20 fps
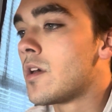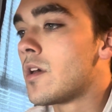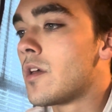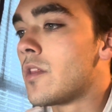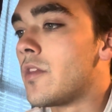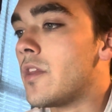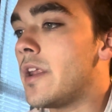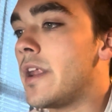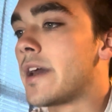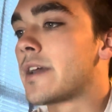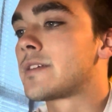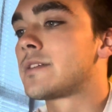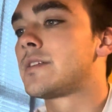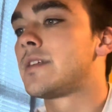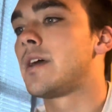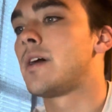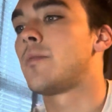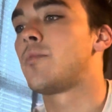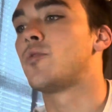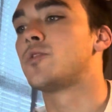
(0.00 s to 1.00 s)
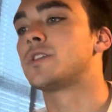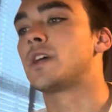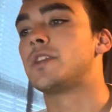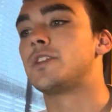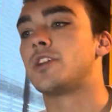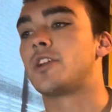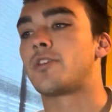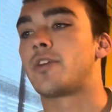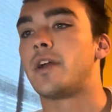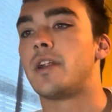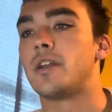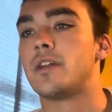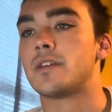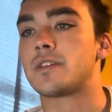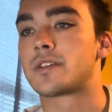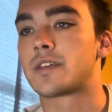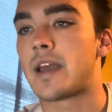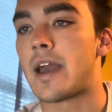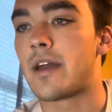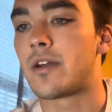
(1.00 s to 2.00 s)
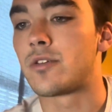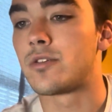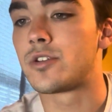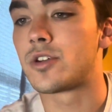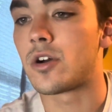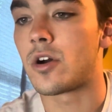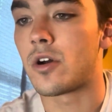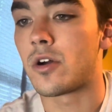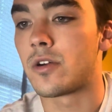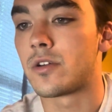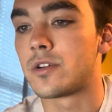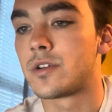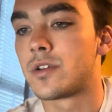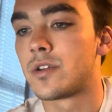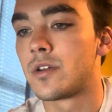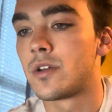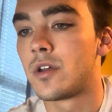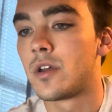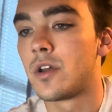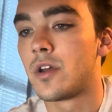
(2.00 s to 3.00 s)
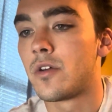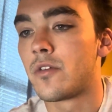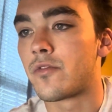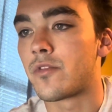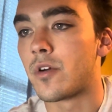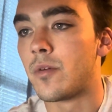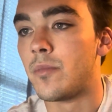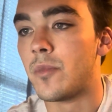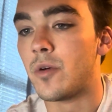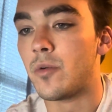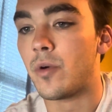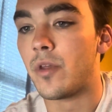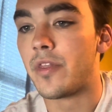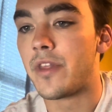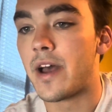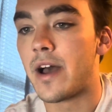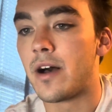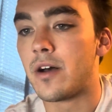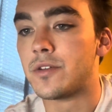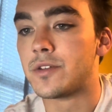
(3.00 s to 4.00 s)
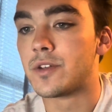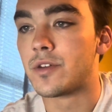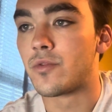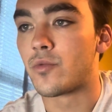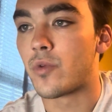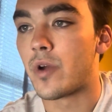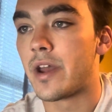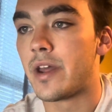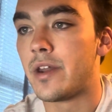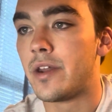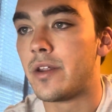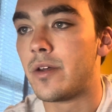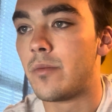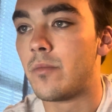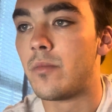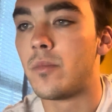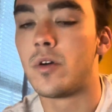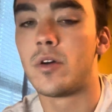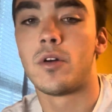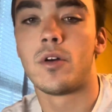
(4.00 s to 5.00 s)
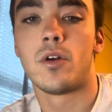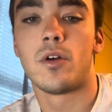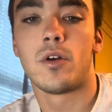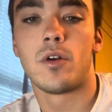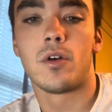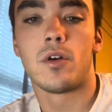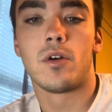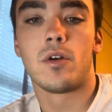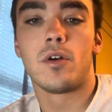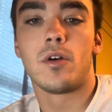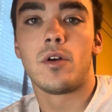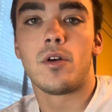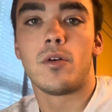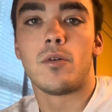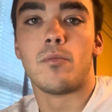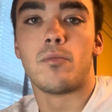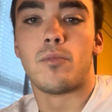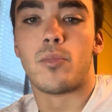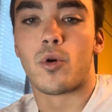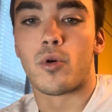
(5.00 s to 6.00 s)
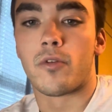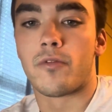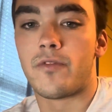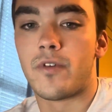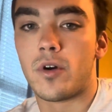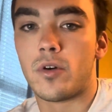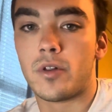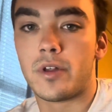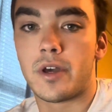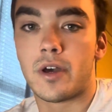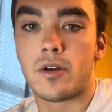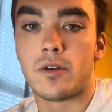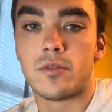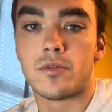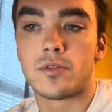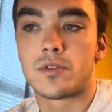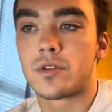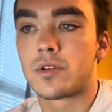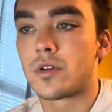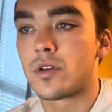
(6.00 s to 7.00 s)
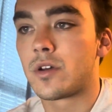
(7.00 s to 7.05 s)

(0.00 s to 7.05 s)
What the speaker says: The next step was I generated a scatter chart from the 1,000 random portfolios.